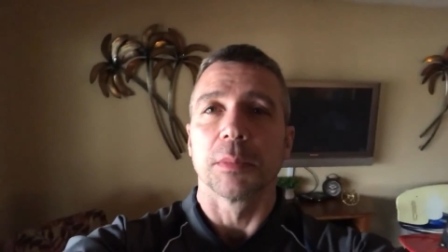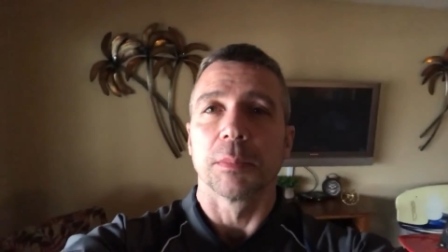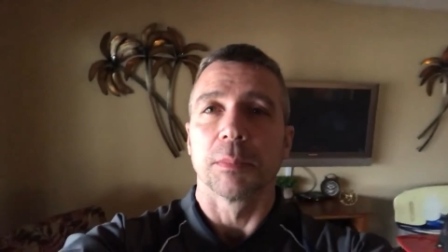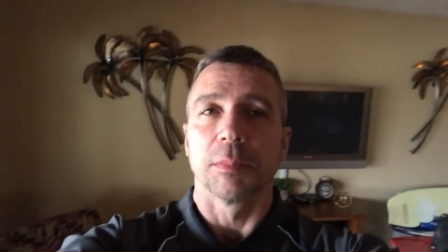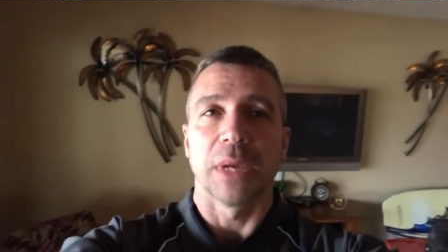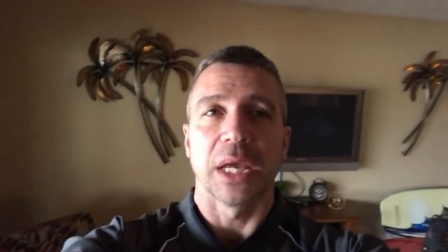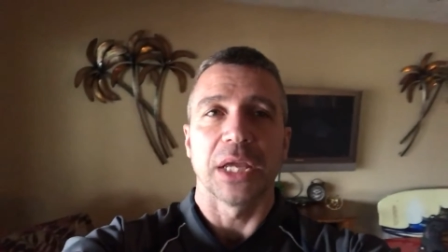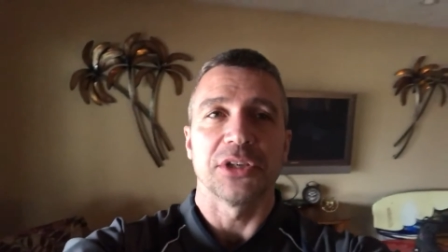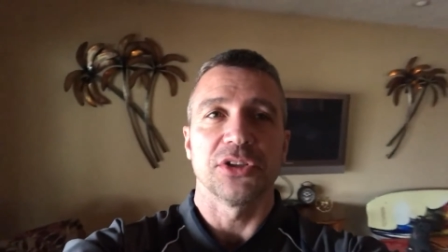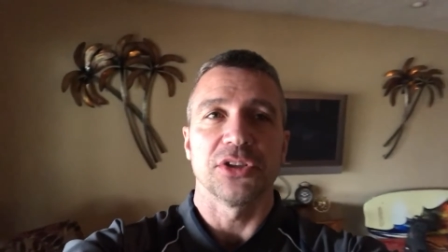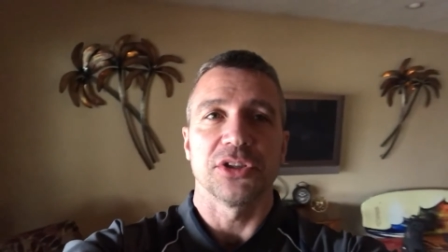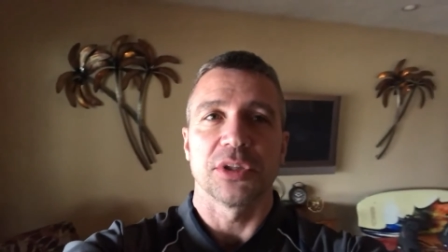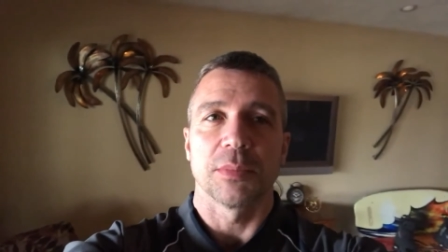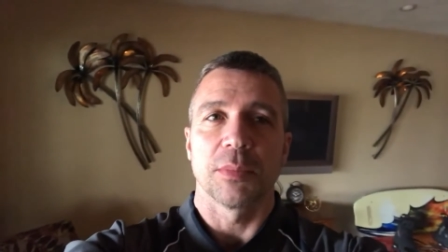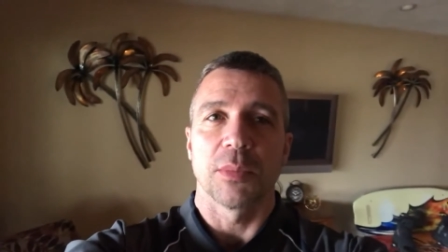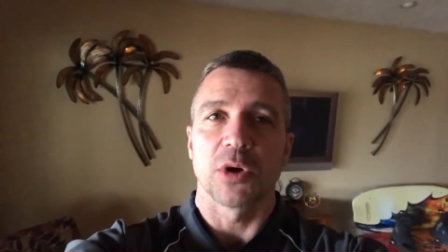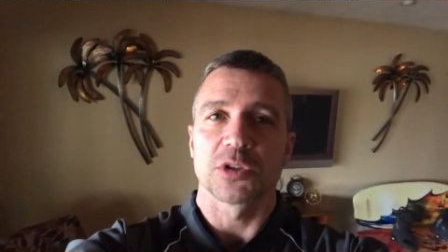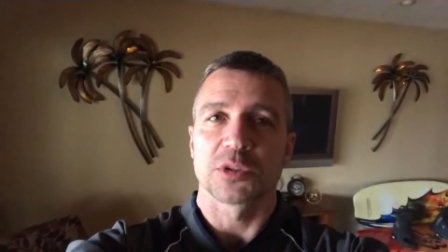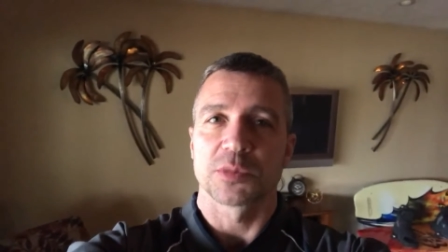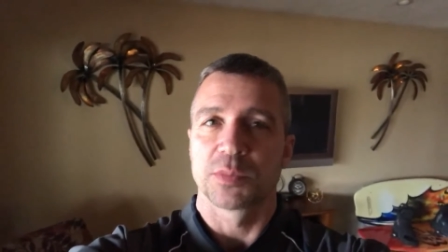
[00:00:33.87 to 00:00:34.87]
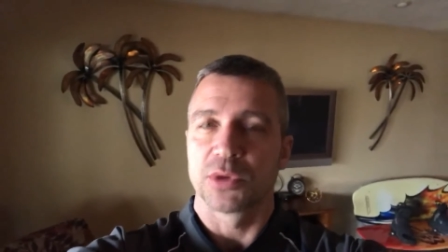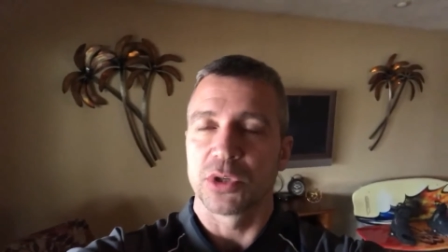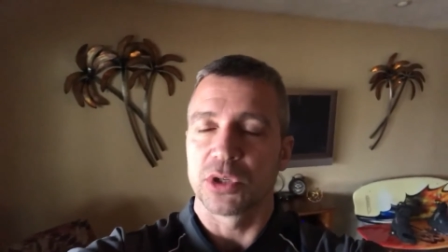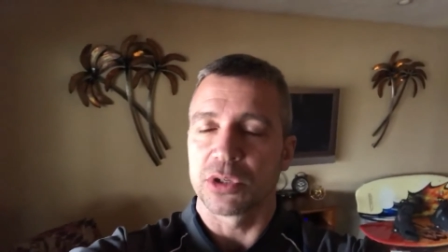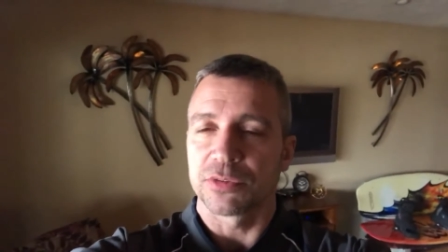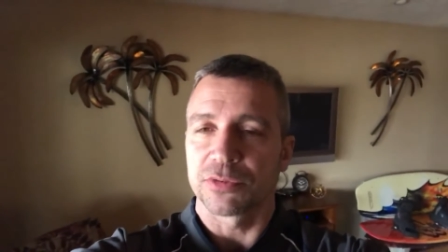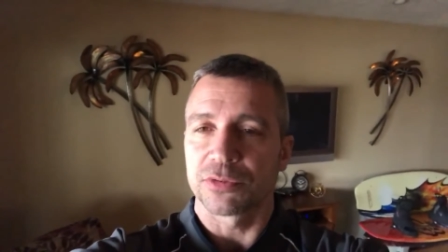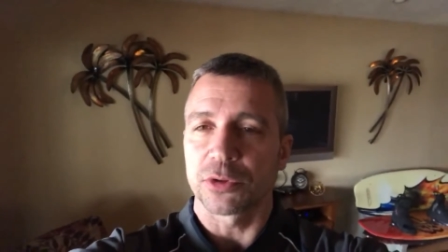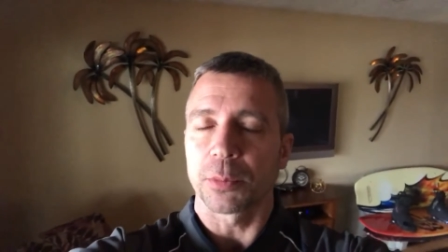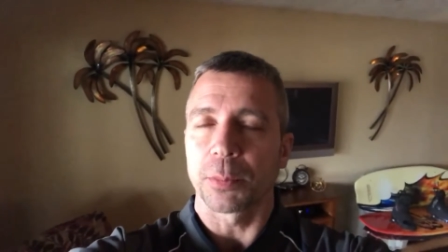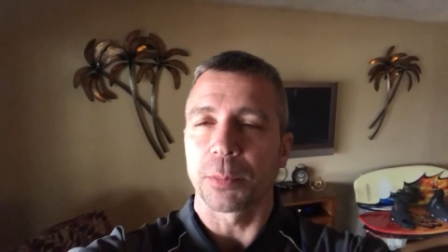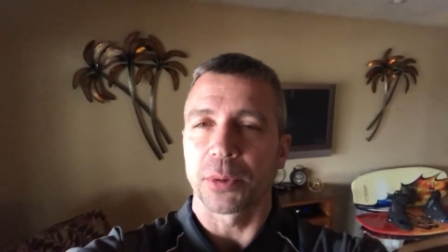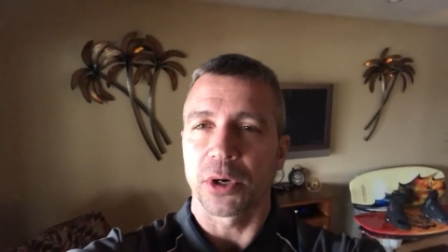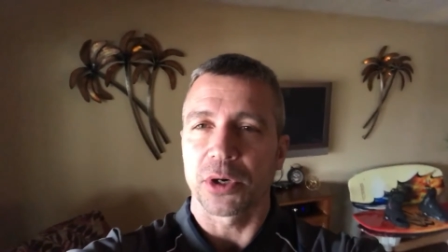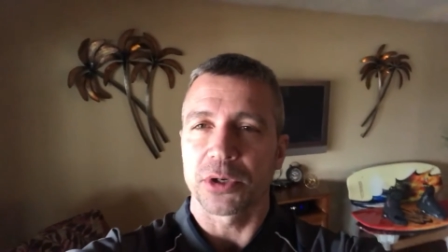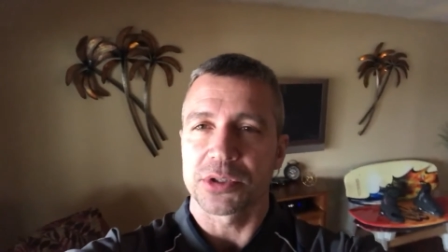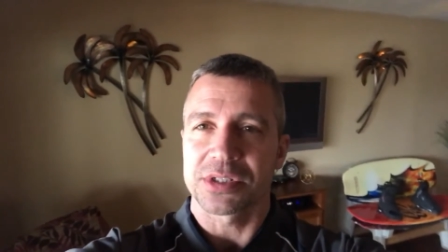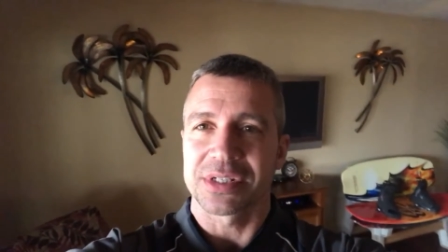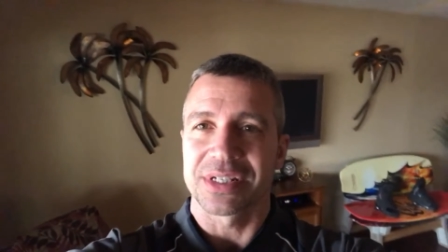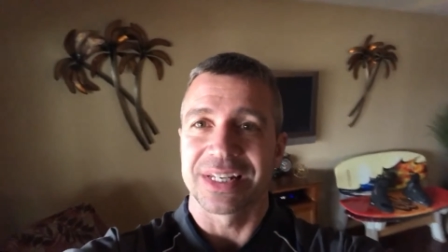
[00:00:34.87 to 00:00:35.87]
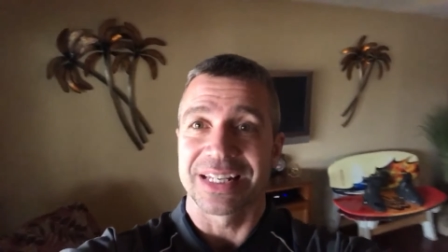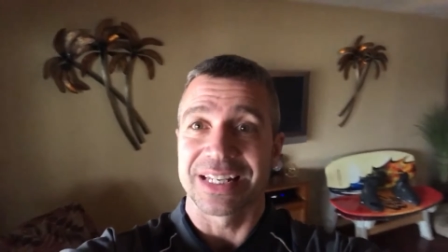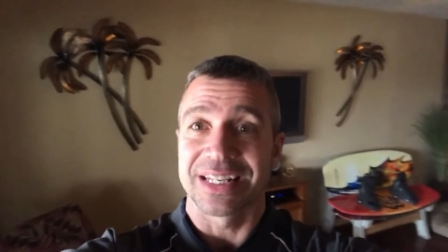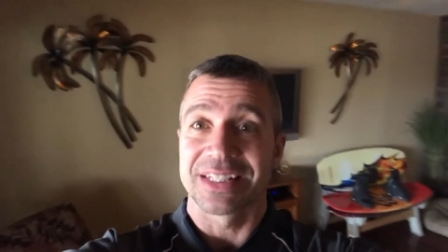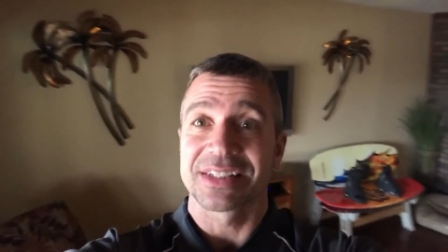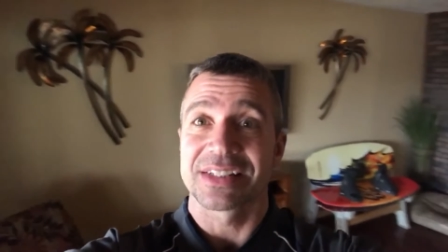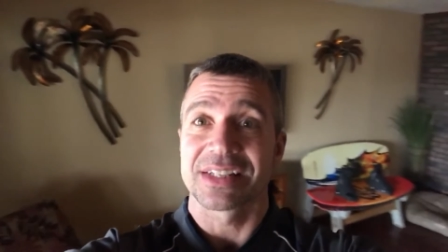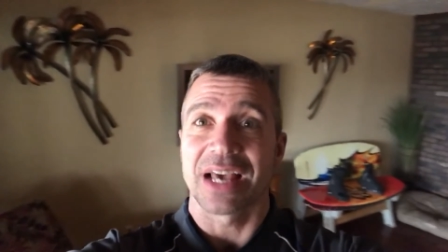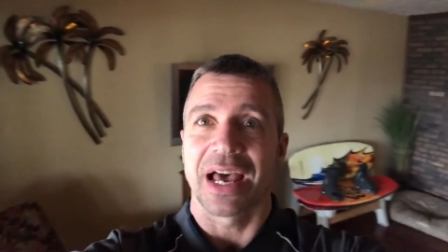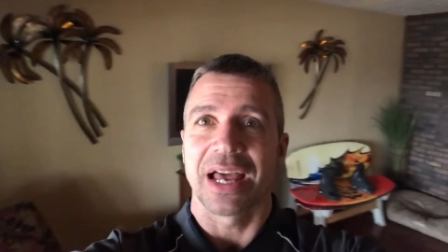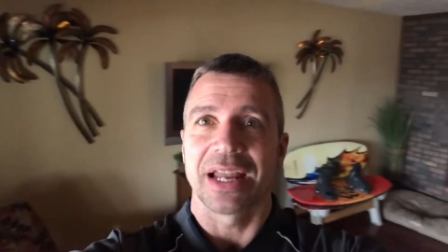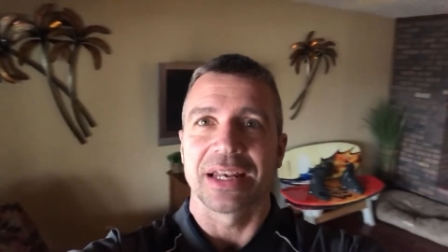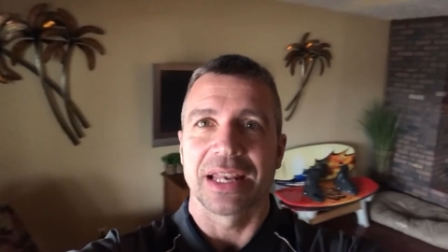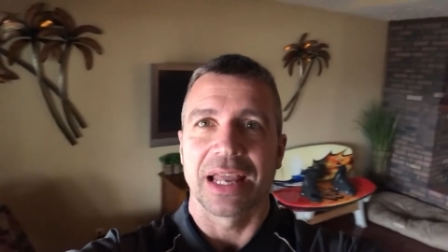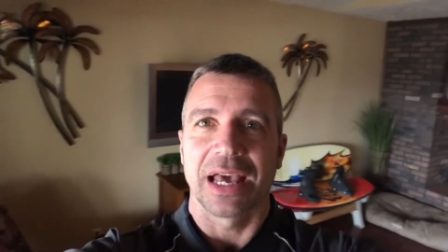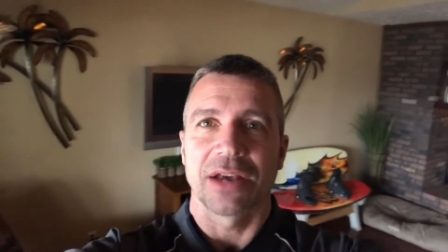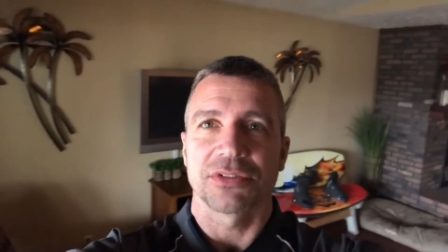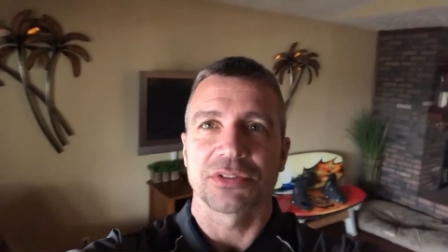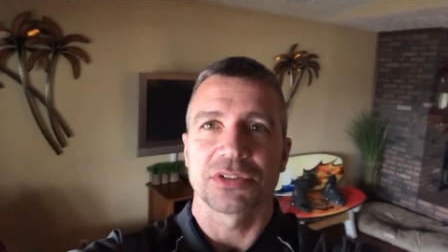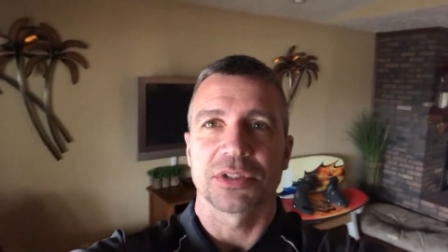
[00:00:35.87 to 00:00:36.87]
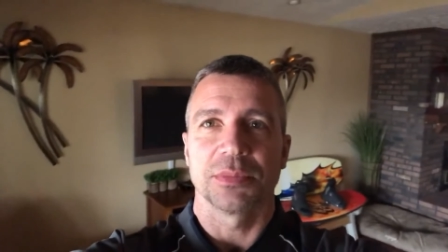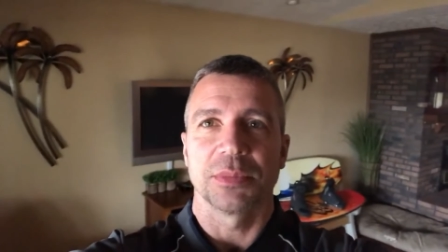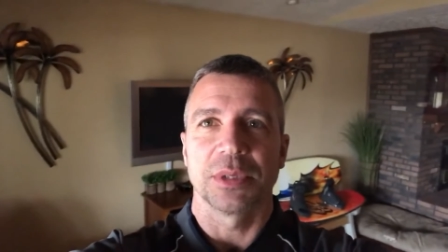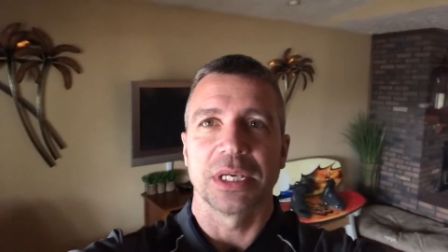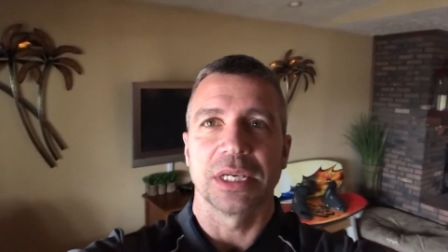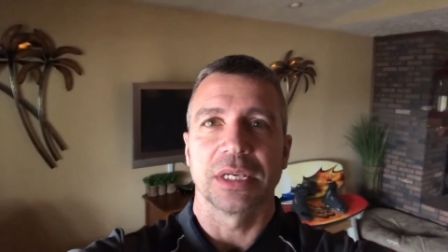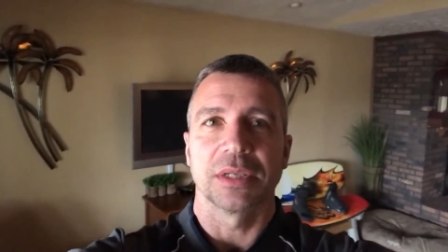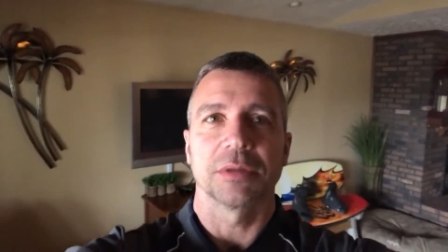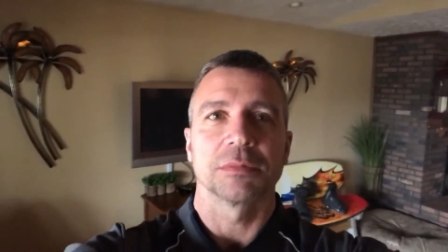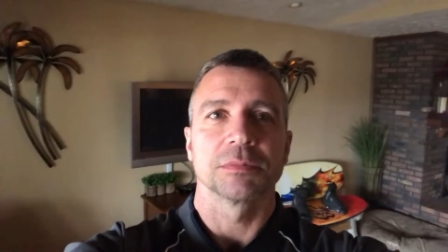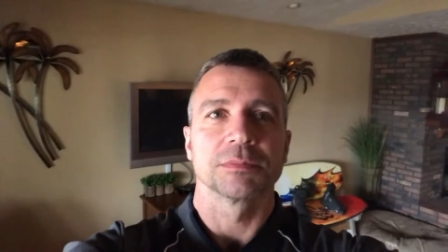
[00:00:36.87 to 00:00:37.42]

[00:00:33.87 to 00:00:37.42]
made you the most beautiful person inside and out to me.